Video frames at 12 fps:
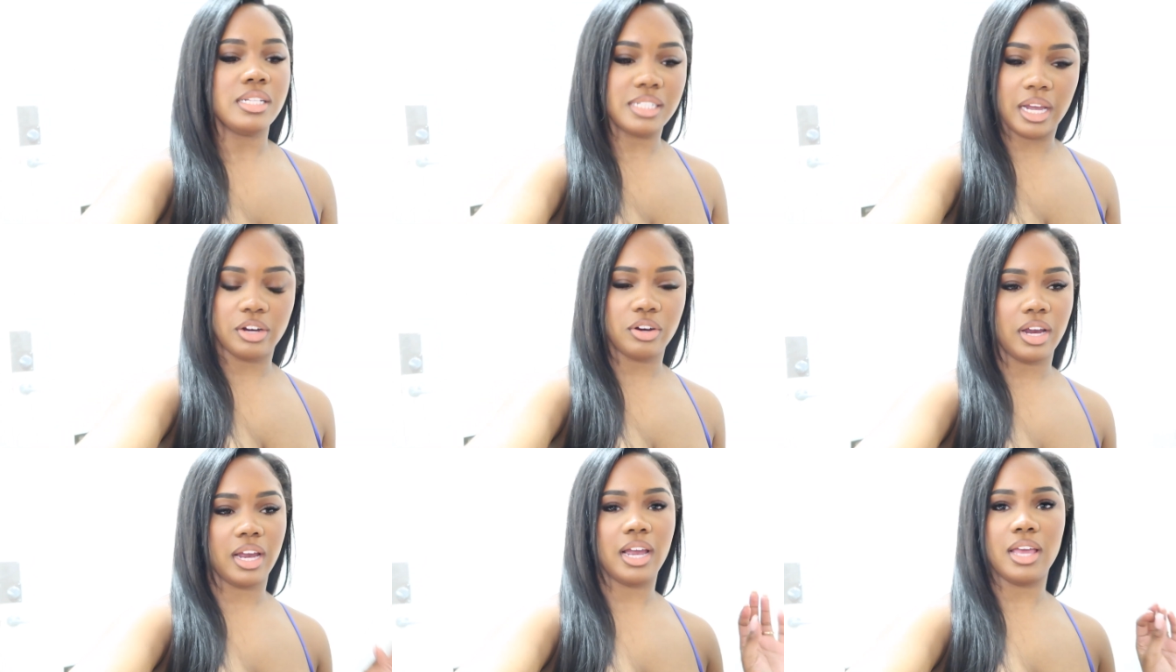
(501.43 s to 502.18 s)

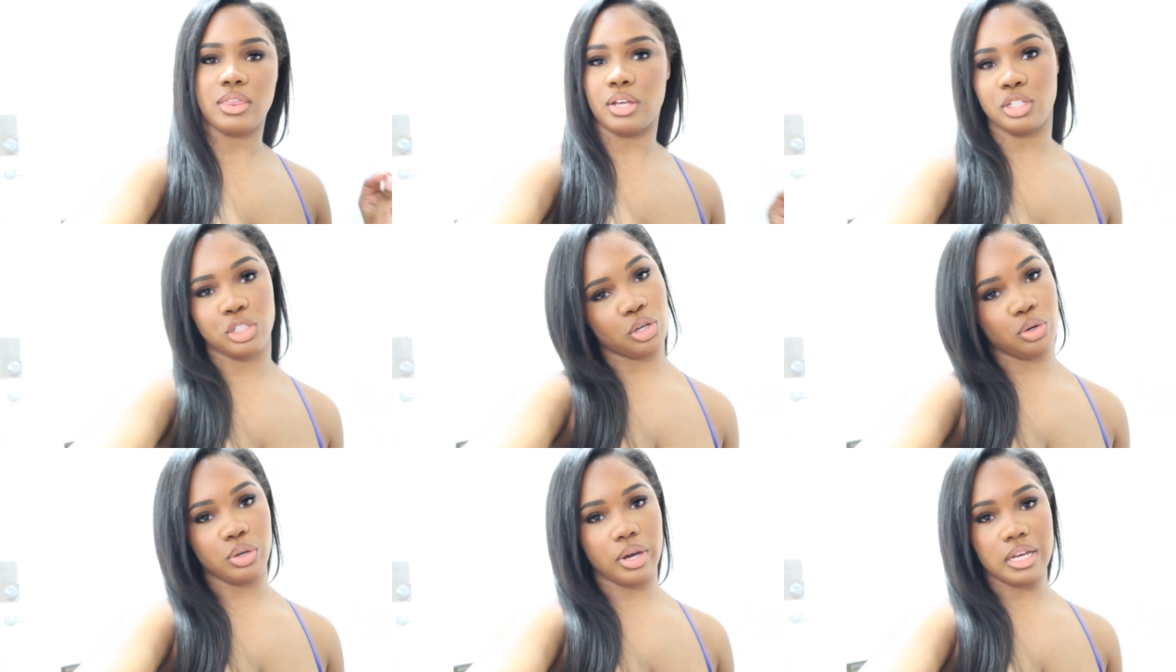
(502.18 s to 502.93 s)
decorate and then
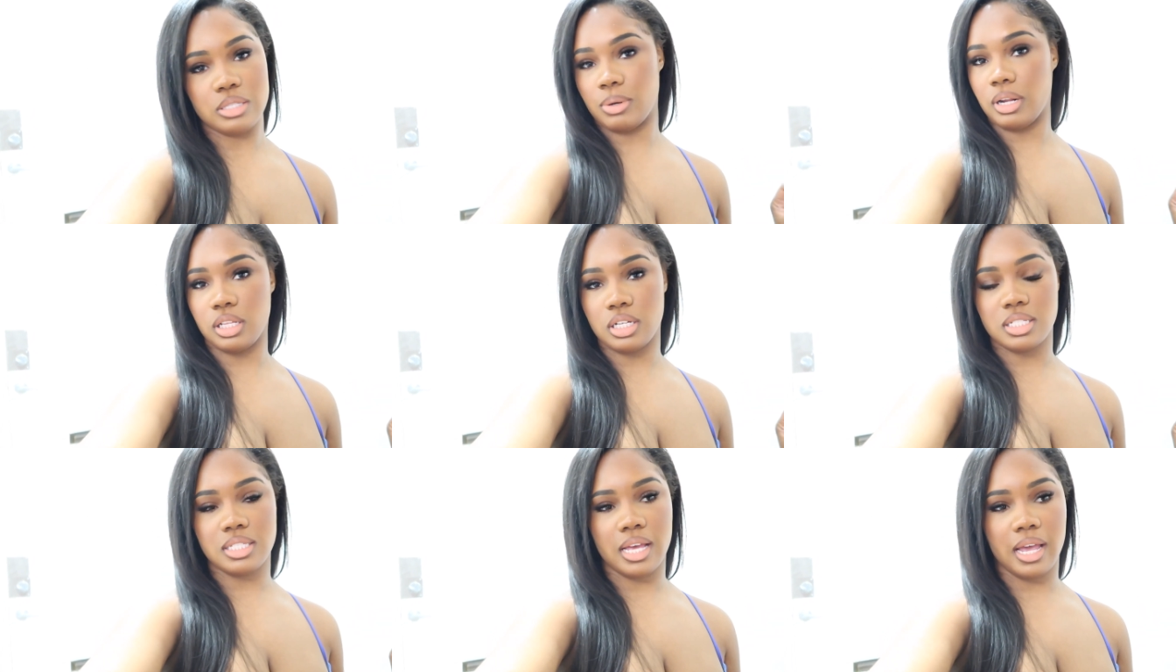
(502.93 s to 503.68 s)
show you guys what it
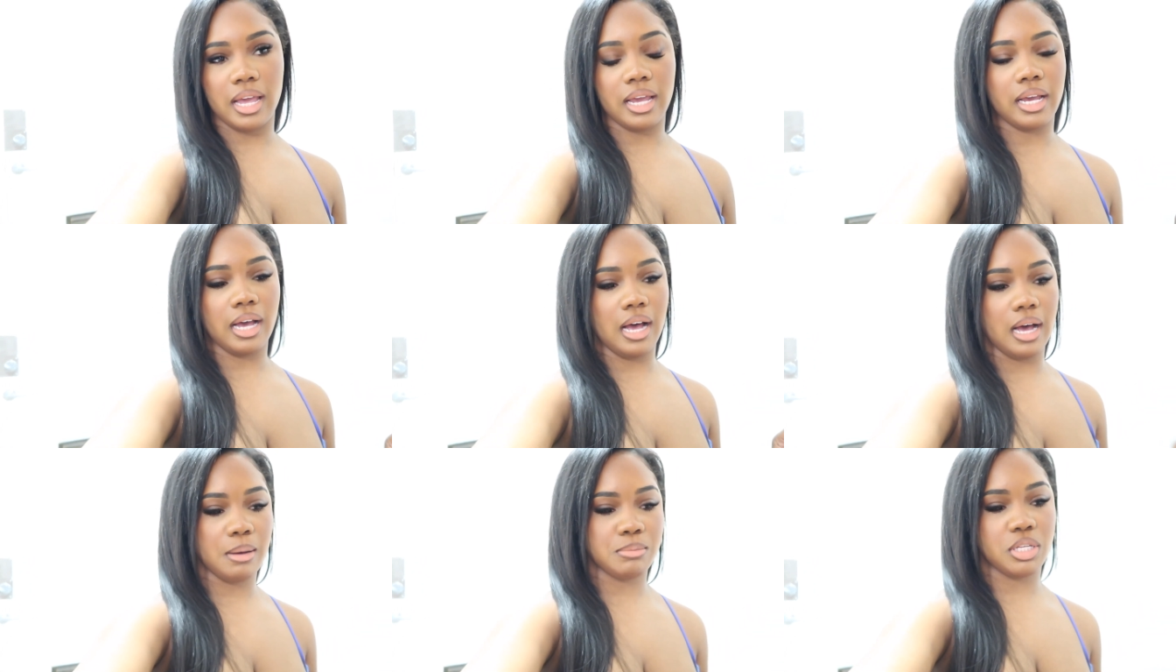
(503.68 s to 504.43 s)
looks like.
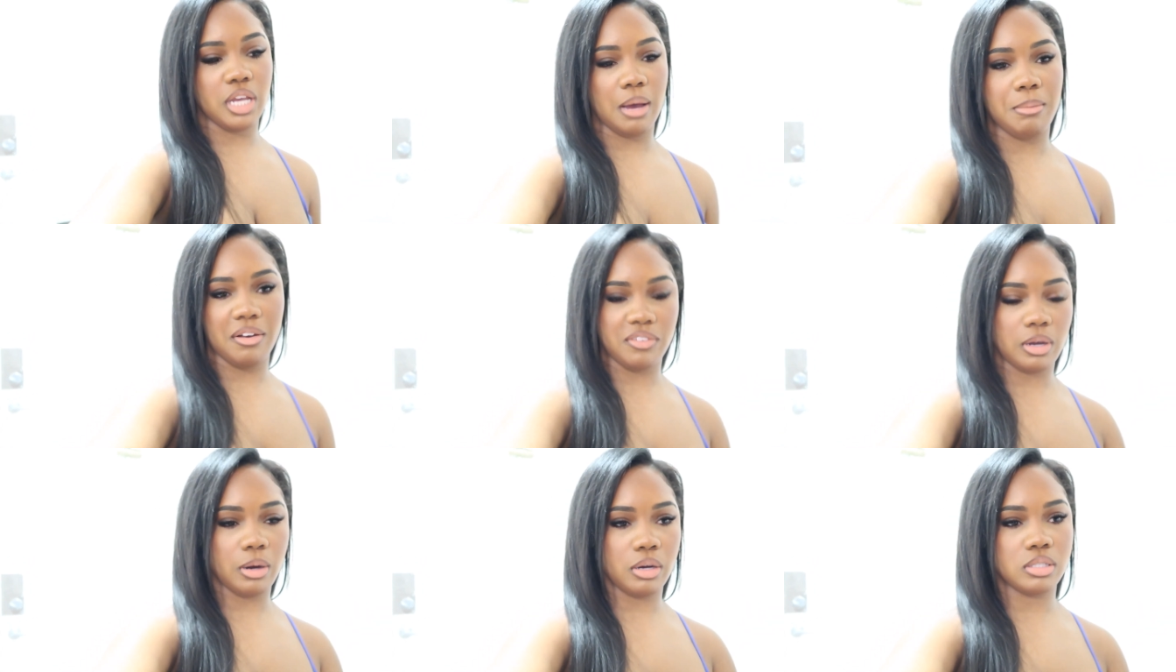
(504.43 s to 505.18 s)
Um, so yeah, I'm
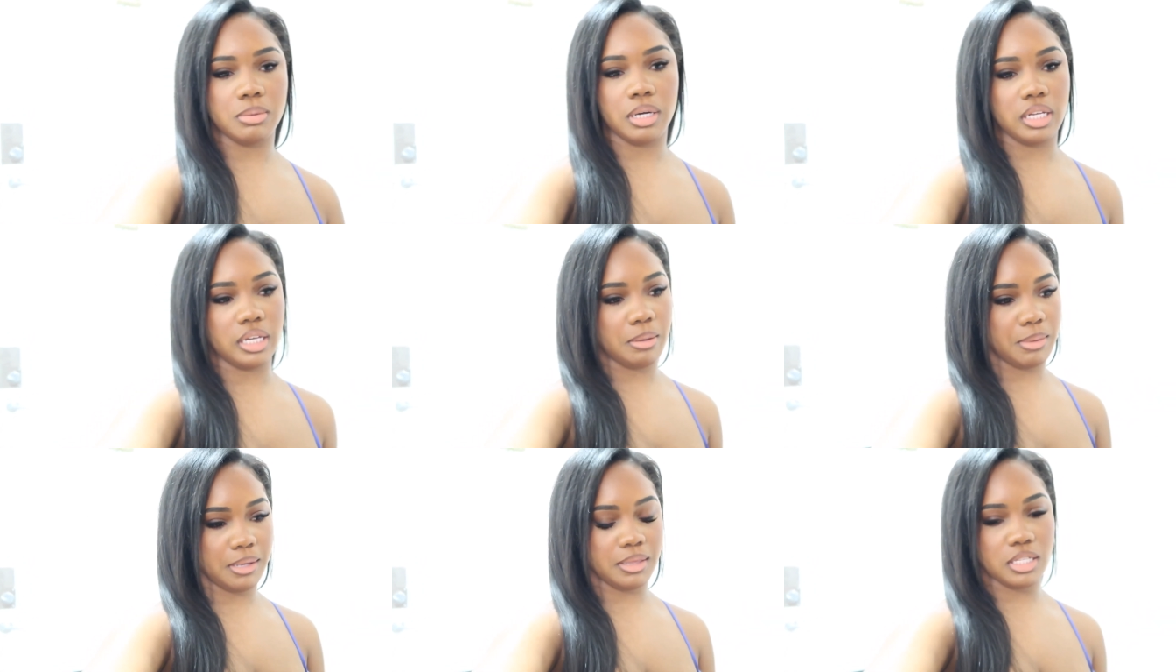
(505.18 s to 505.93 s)
having a house party
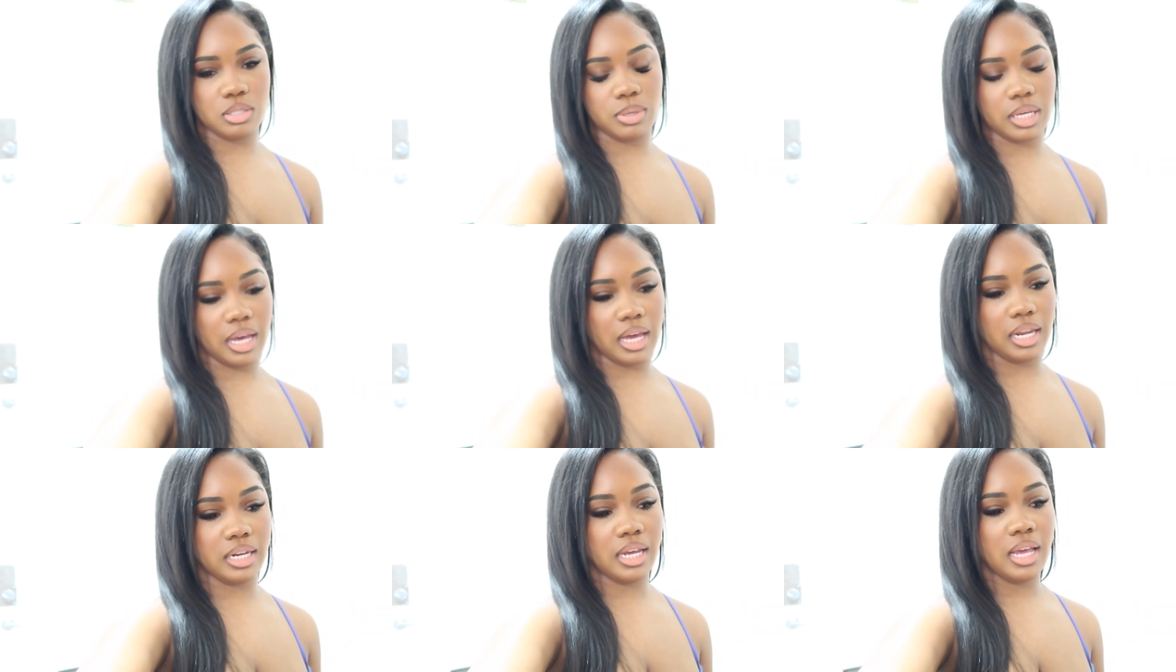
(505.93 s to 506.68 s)
coming up this
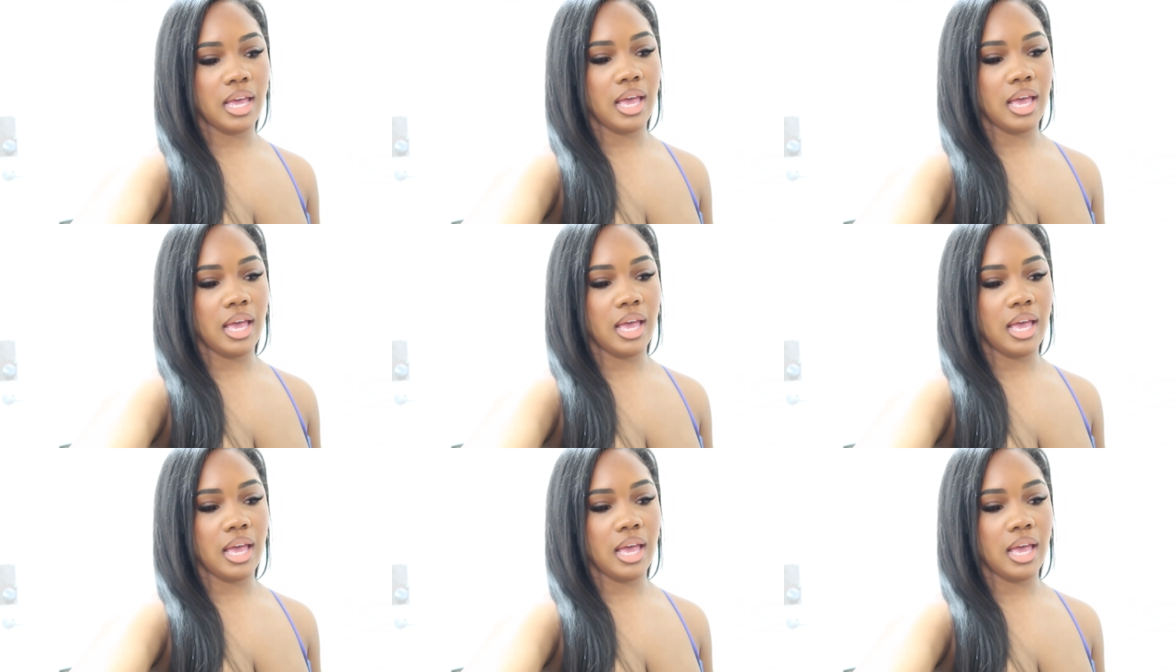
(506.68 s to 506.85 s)
weekend.